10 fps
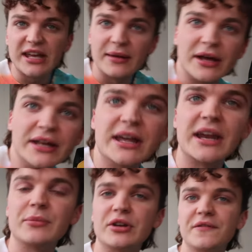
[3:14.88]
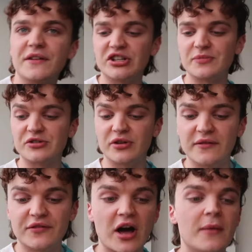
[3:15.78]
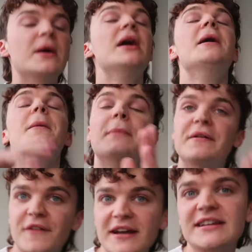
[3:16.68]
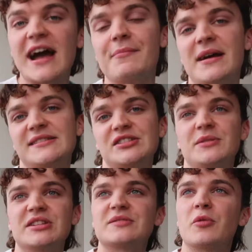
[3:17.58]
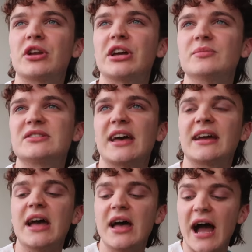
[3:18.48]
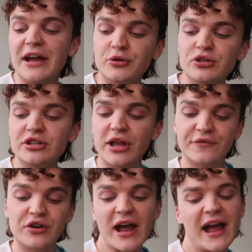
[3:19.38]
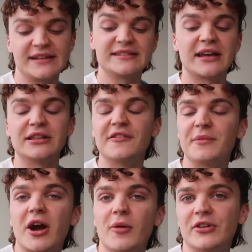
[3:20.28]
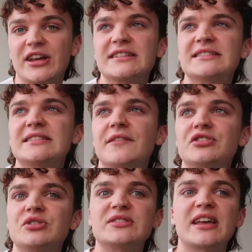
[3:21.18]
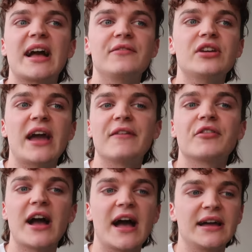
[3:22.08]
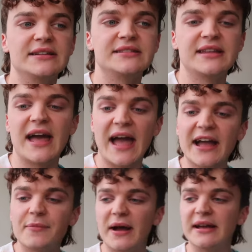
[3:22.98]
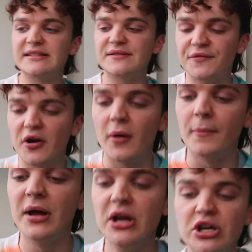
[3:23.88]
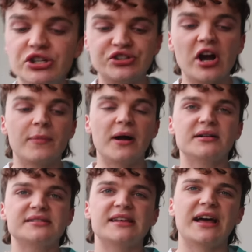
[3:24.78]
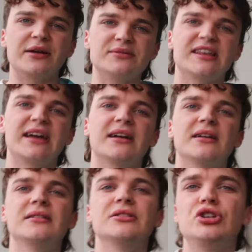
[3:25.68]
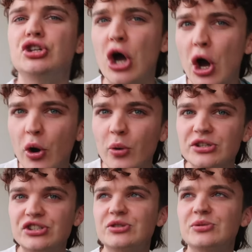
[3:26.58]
came in and I'm gonna finish my train of thought. My friend Kat messaged me this morning and was like, I know you love your eggs, like I love my hard-boiled eggs and stuff, and she was like, have you ever had the egg bites from Starbucks? And I was like, no, and